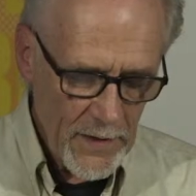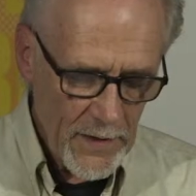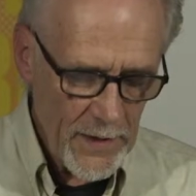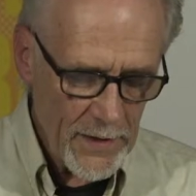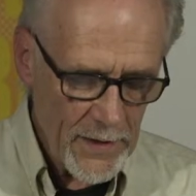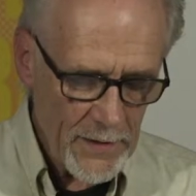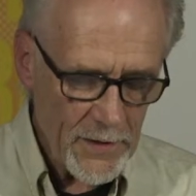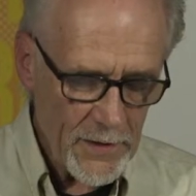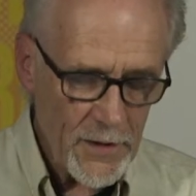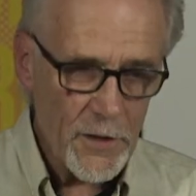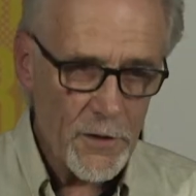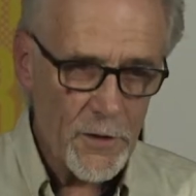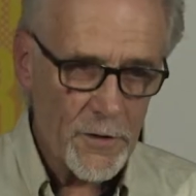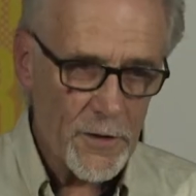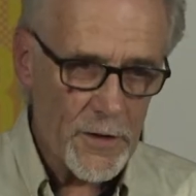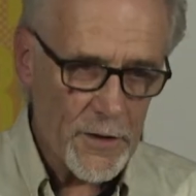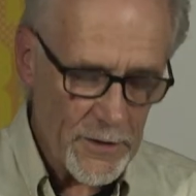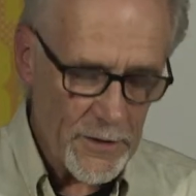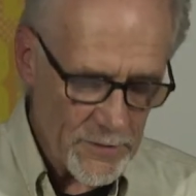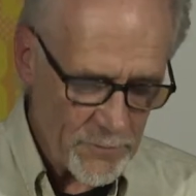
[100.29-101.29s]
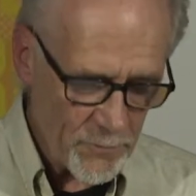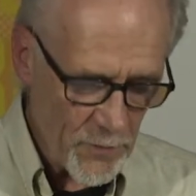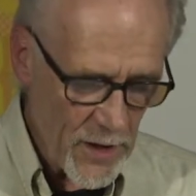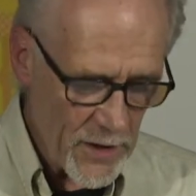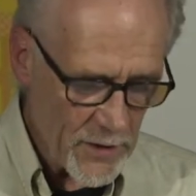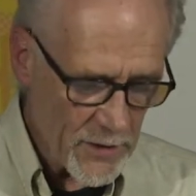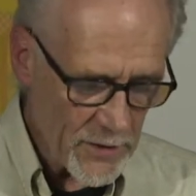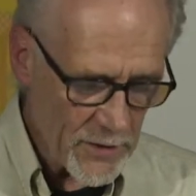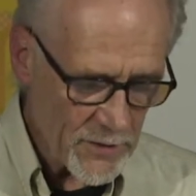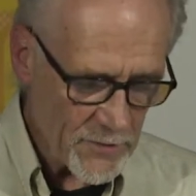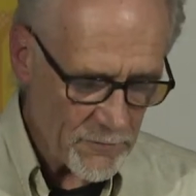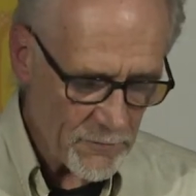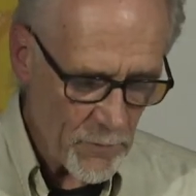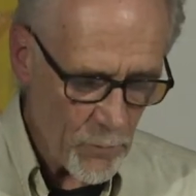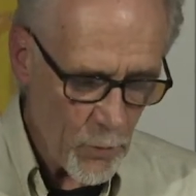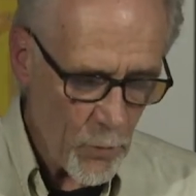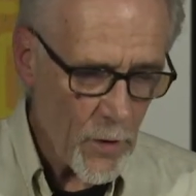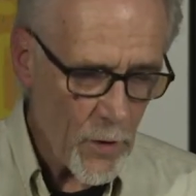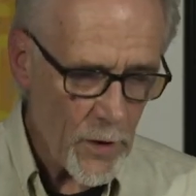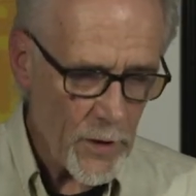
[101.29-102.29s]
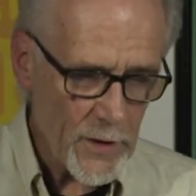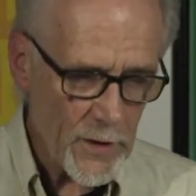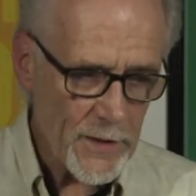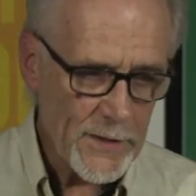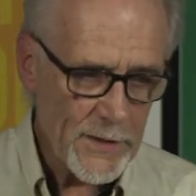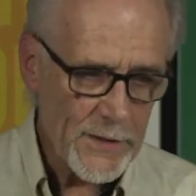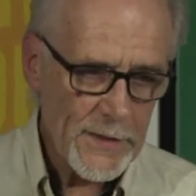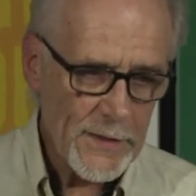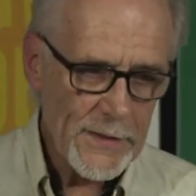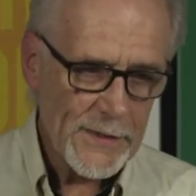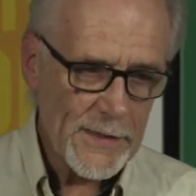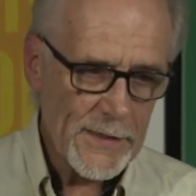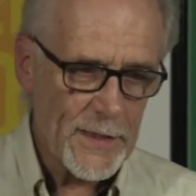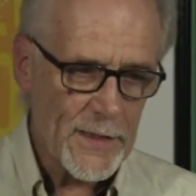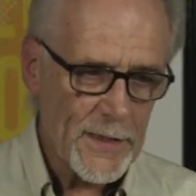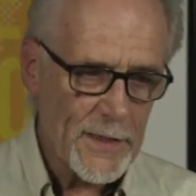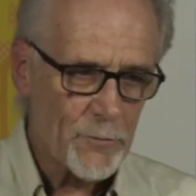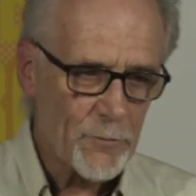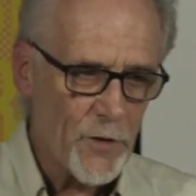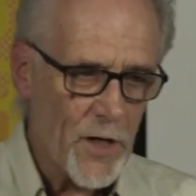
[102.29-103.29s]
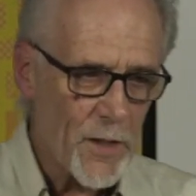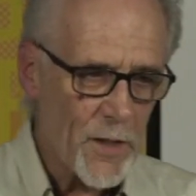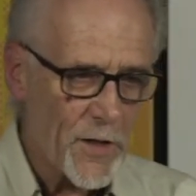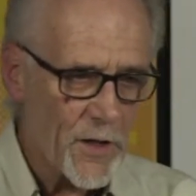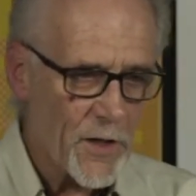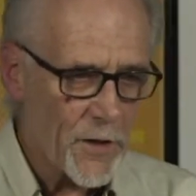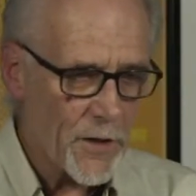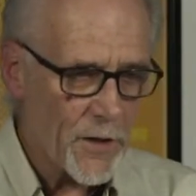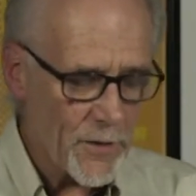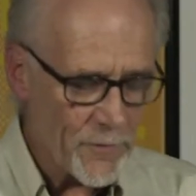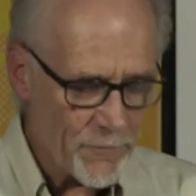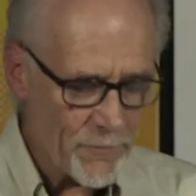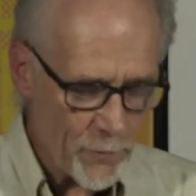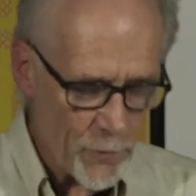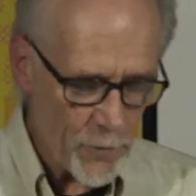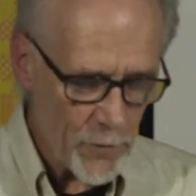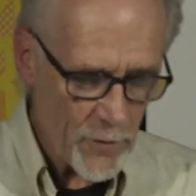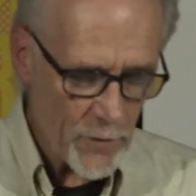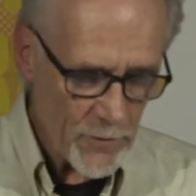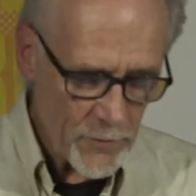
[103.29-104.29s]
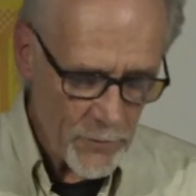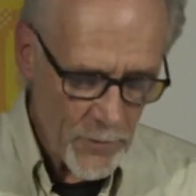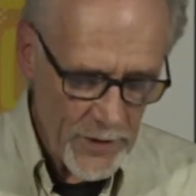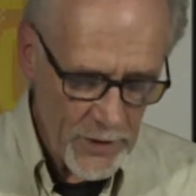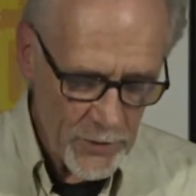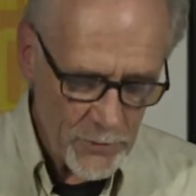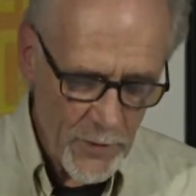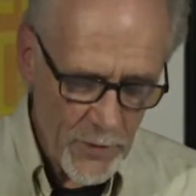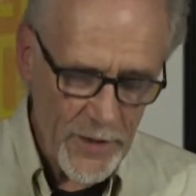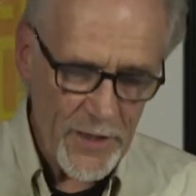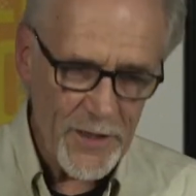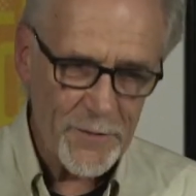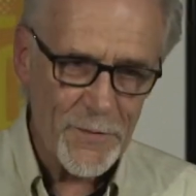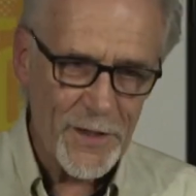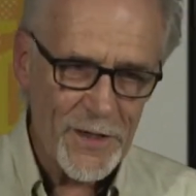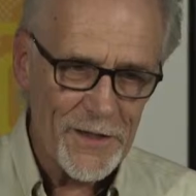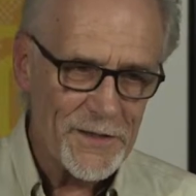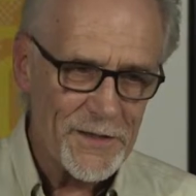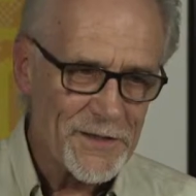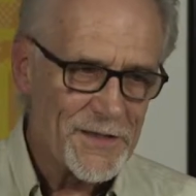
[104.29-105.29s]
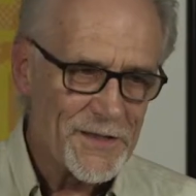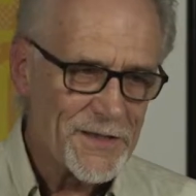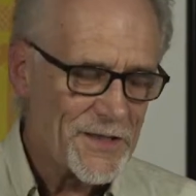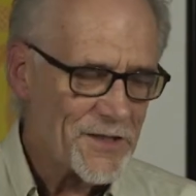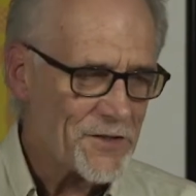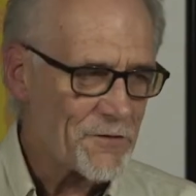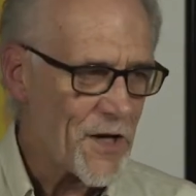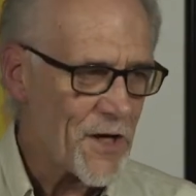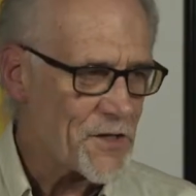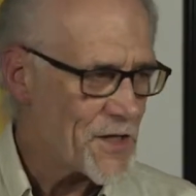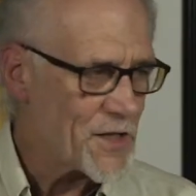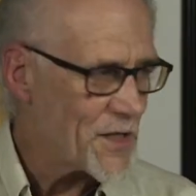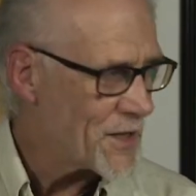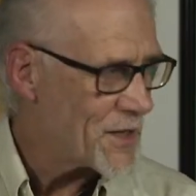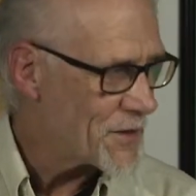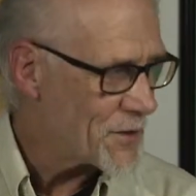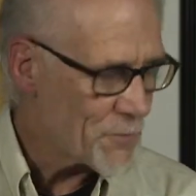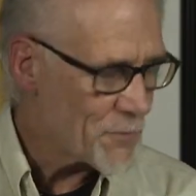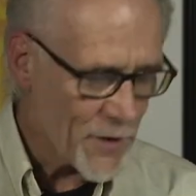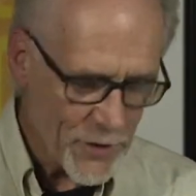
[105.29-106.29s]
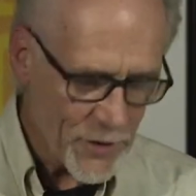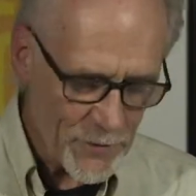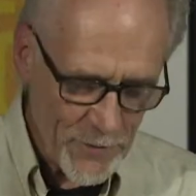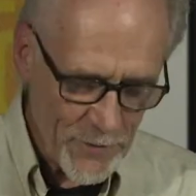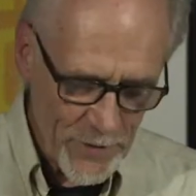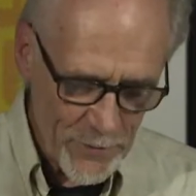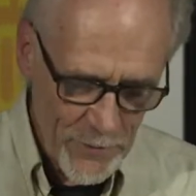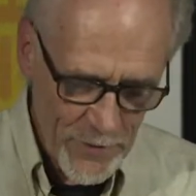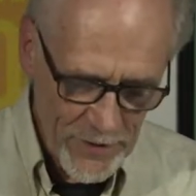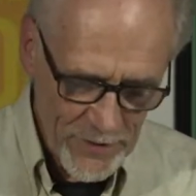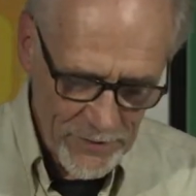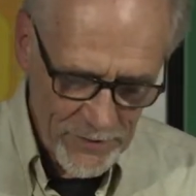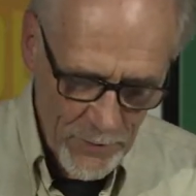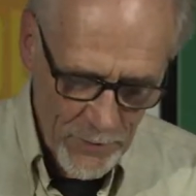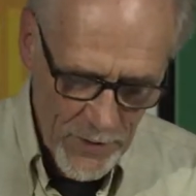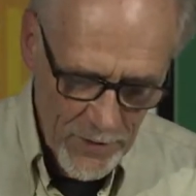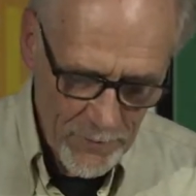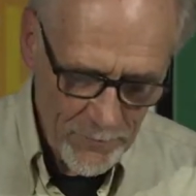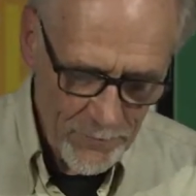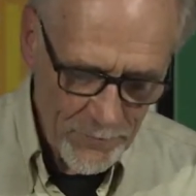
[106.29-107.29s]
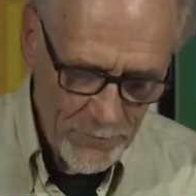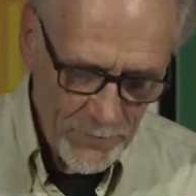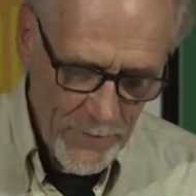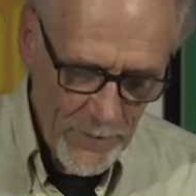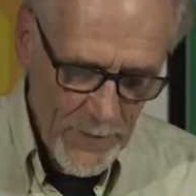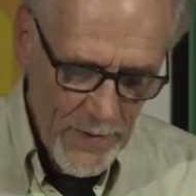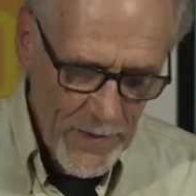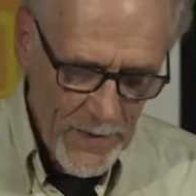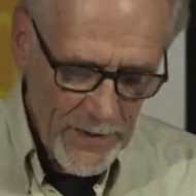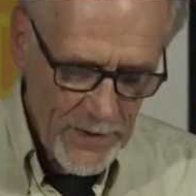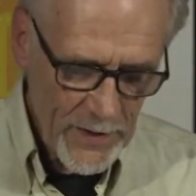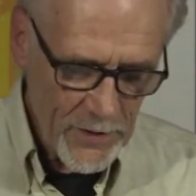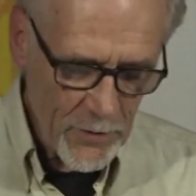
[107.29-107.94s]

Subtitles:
And here is Brandon's report, primarily for 2020, but stretching into 2021 as well. He